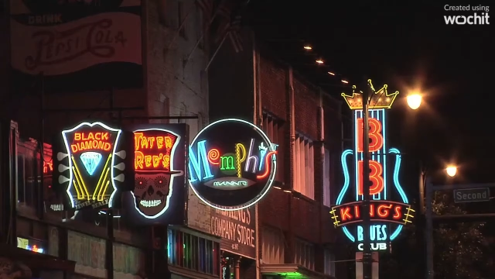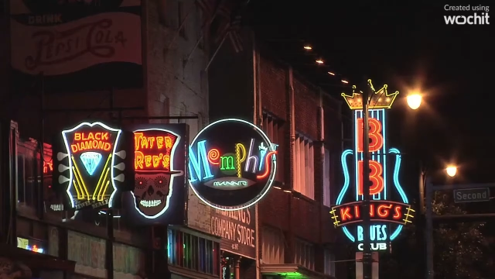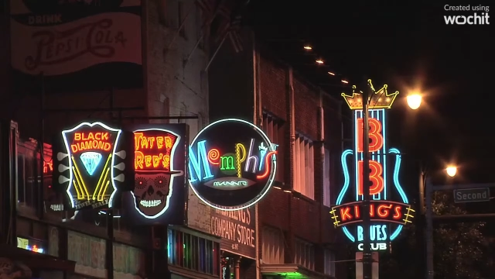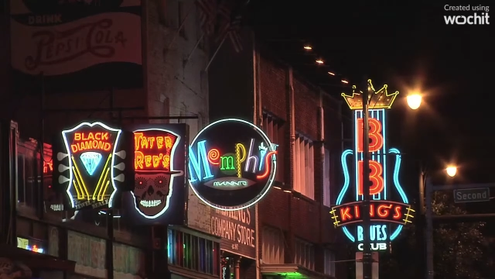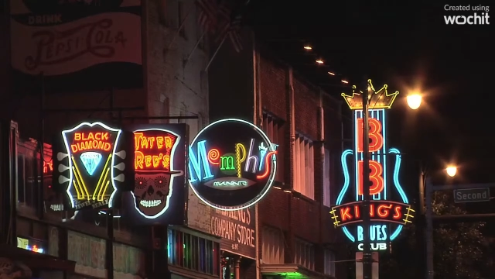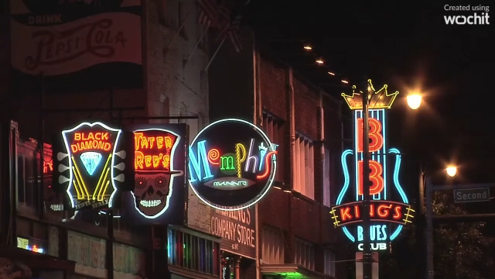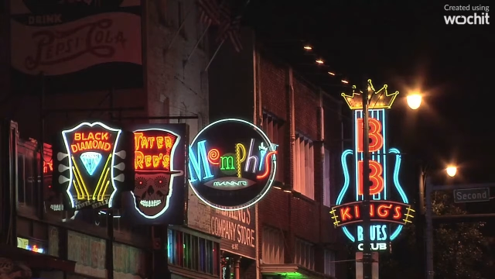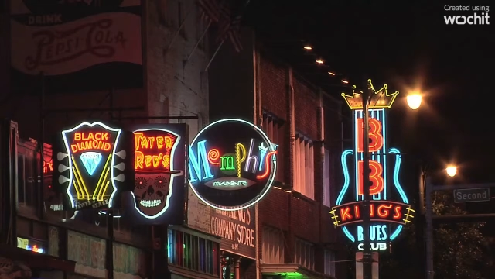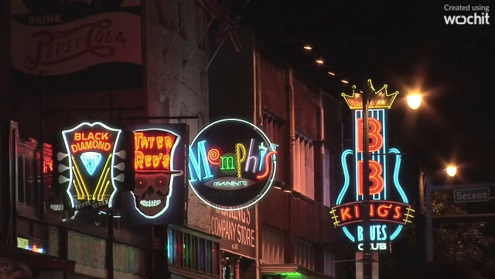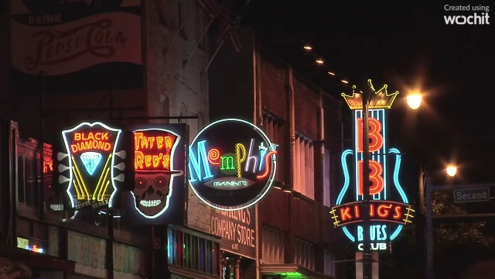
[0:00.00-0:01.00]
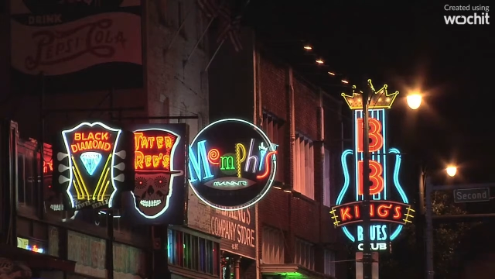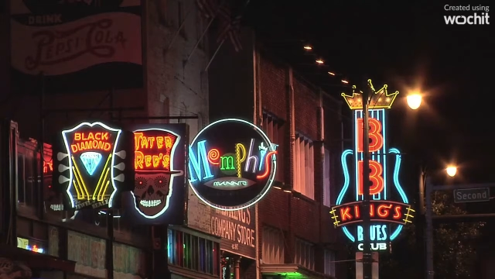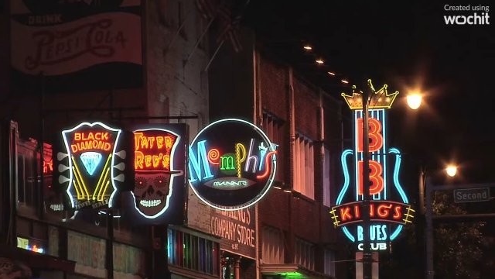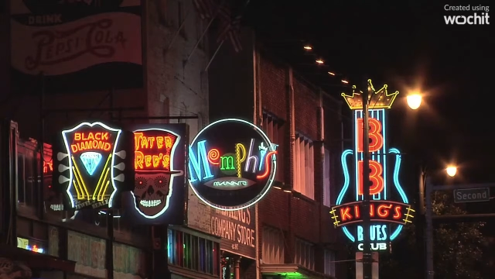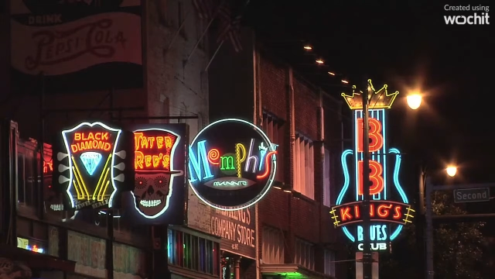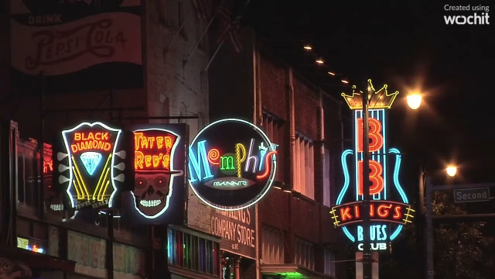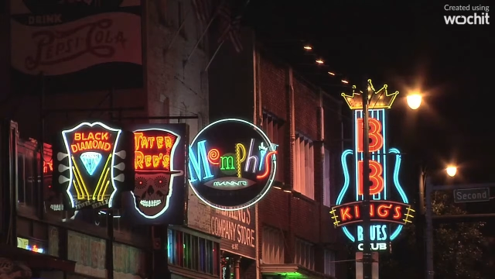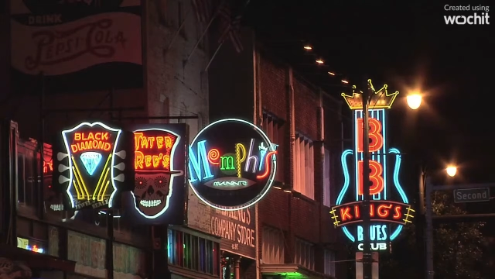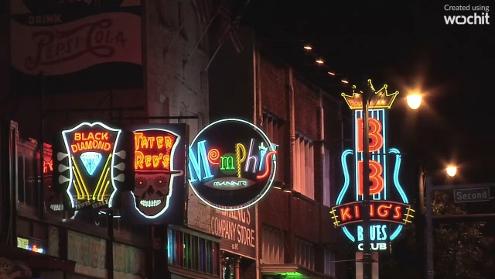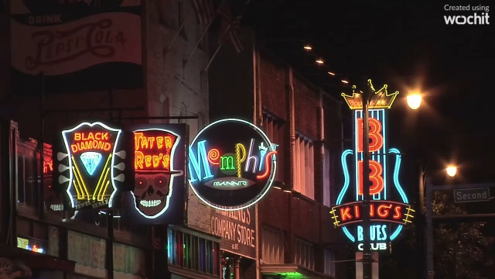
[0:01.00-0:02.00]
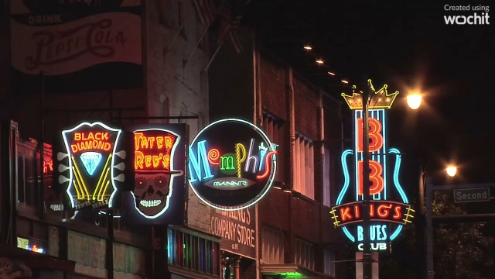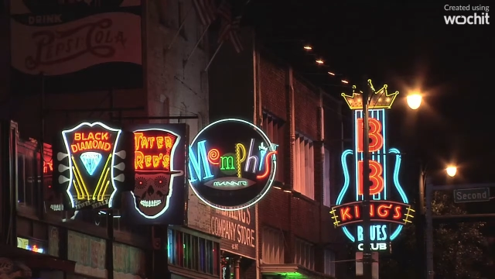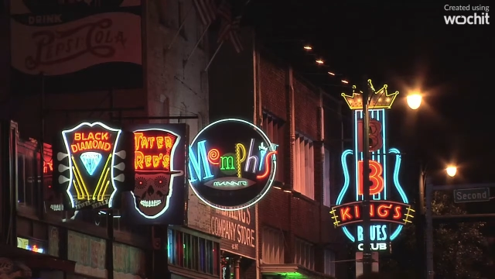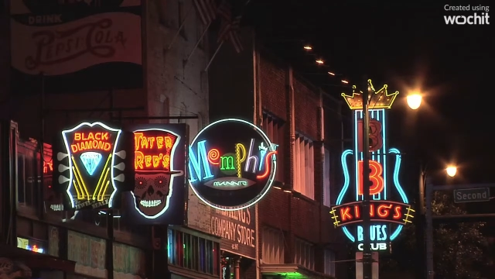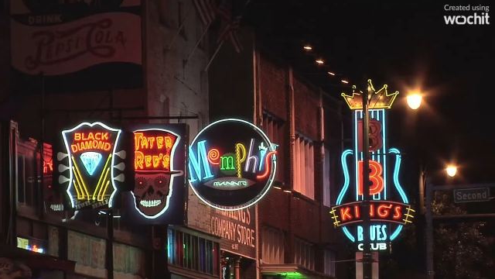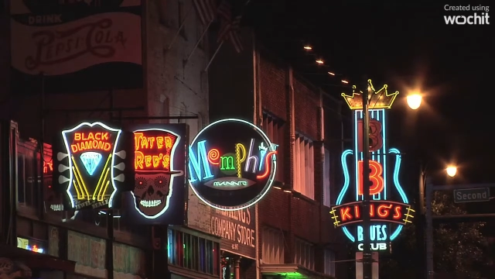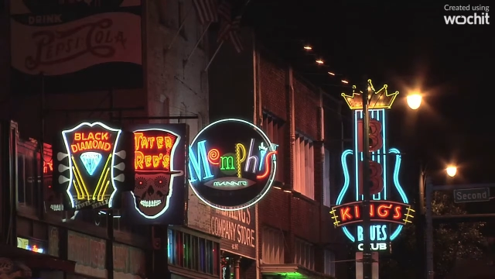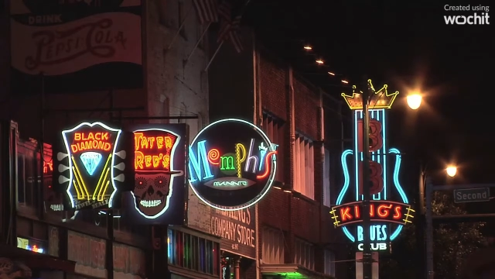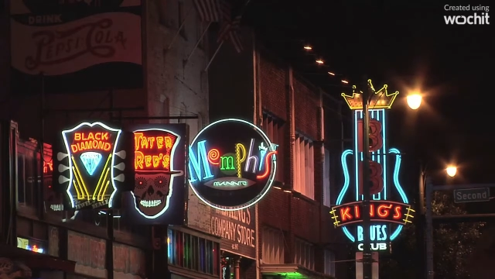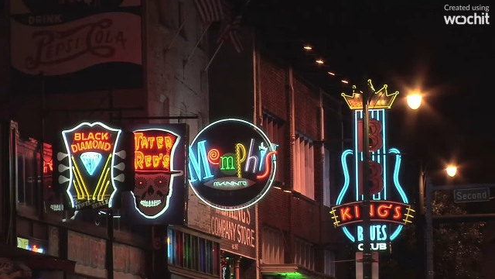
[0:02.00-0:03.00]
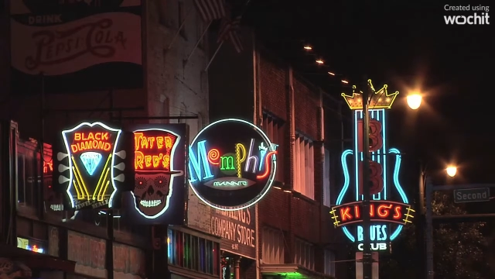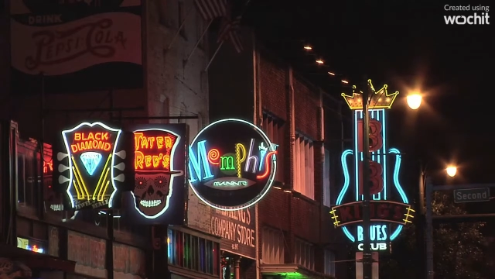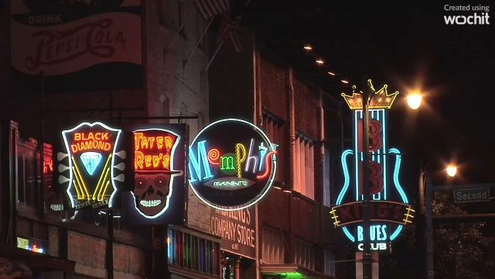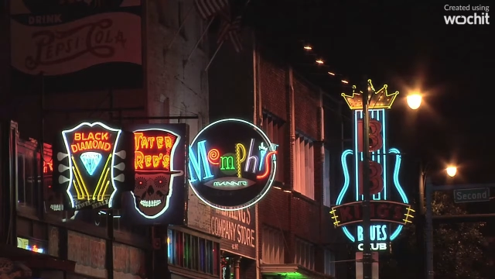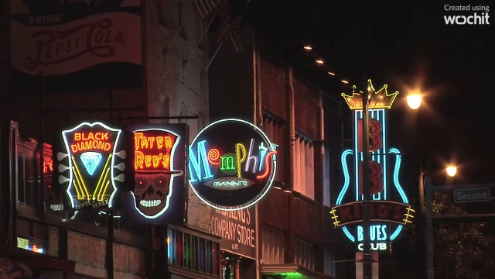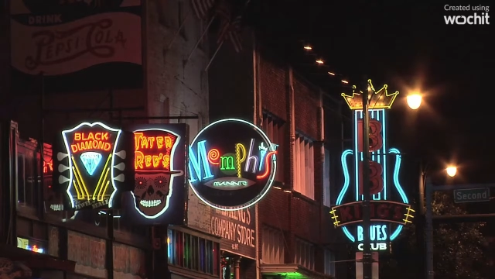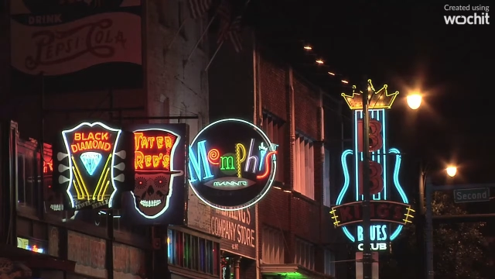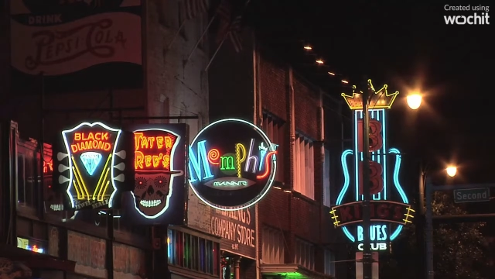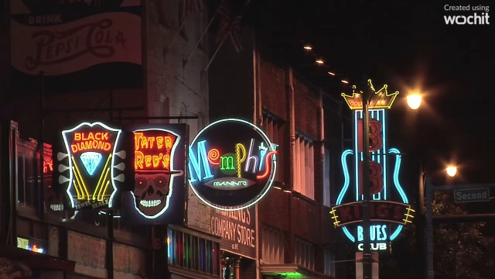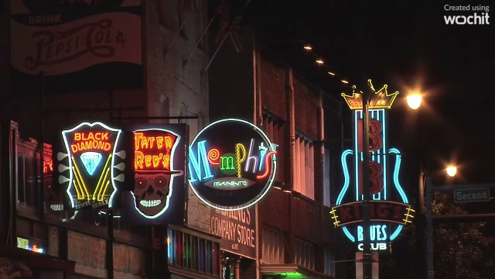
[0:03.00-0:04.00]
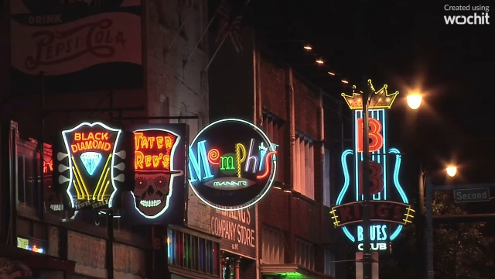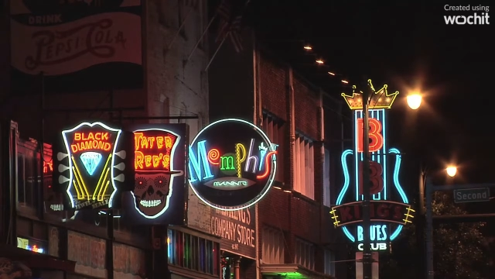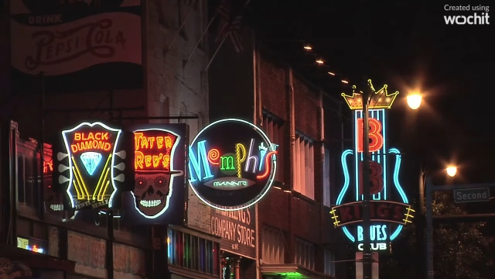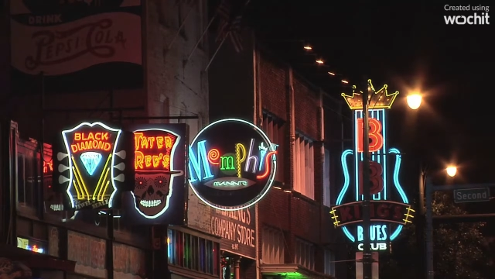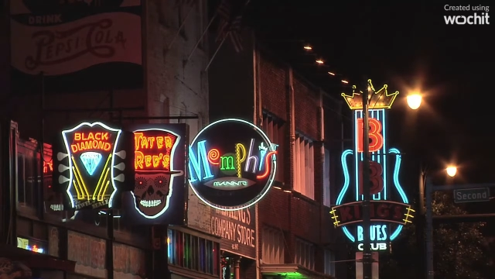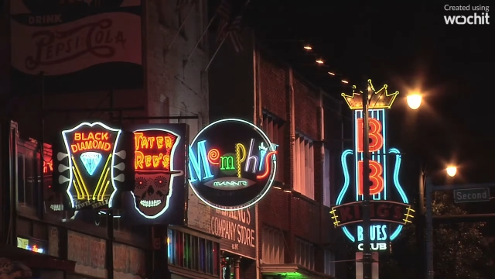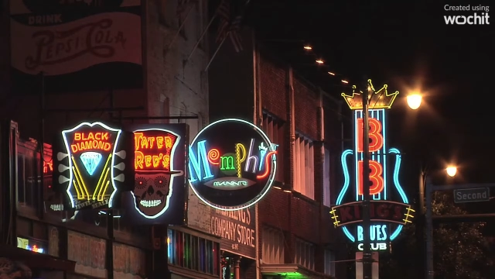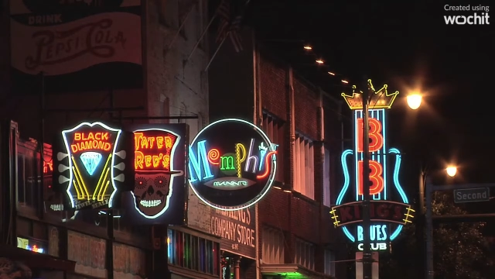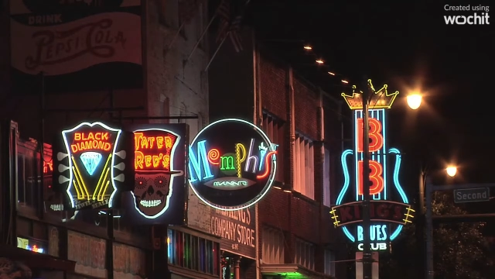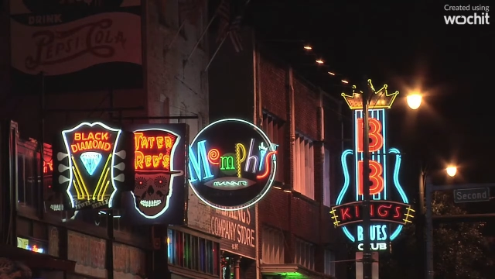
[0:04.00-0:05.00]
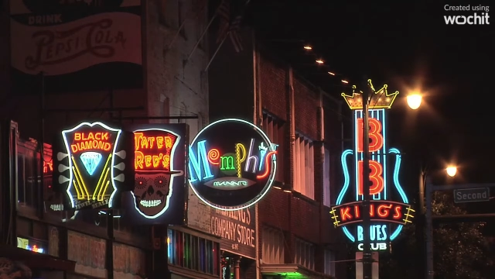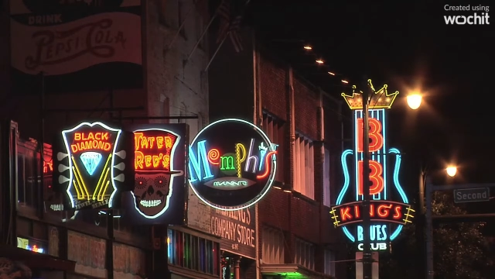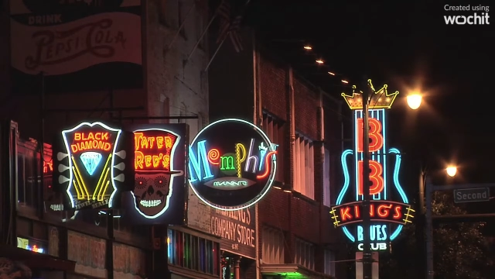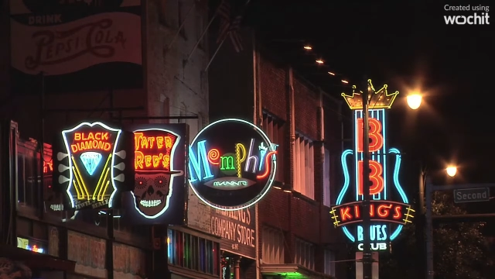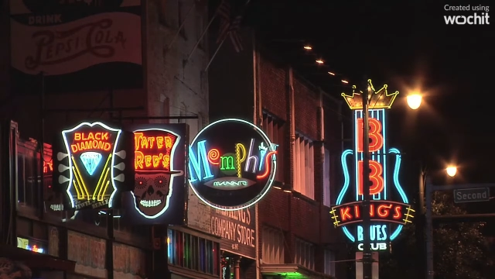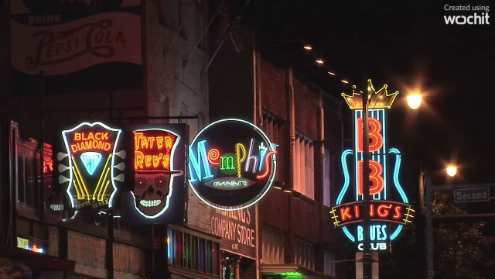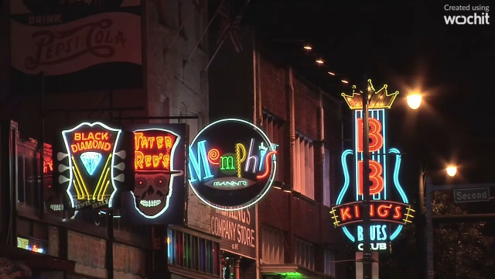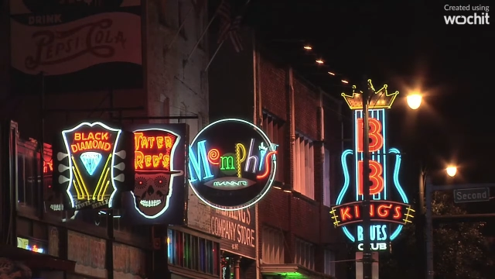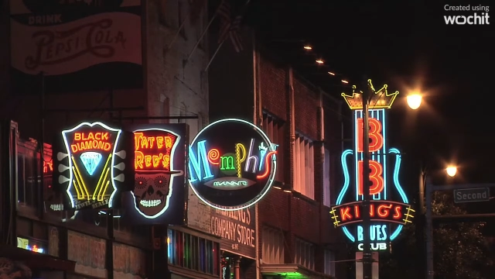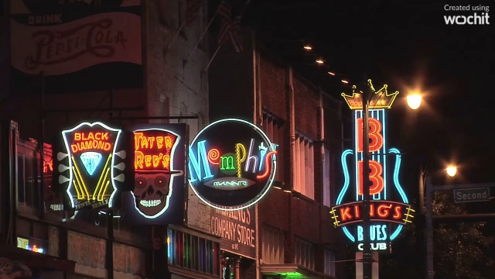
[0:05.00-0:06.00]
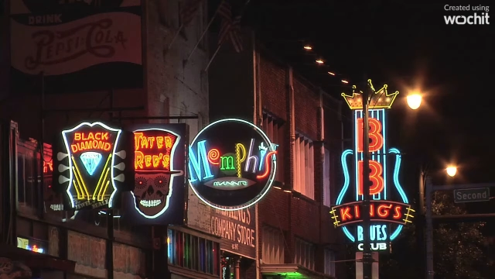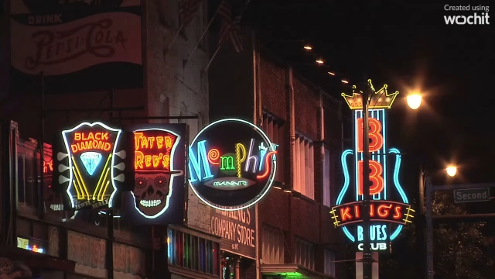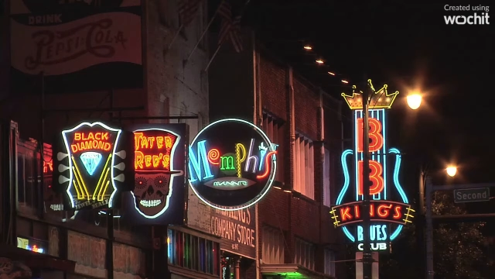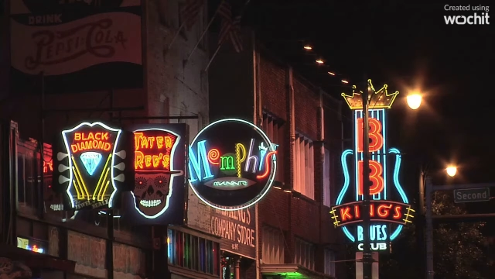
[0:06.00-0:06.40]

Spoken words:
Nobody's mouth can be seen.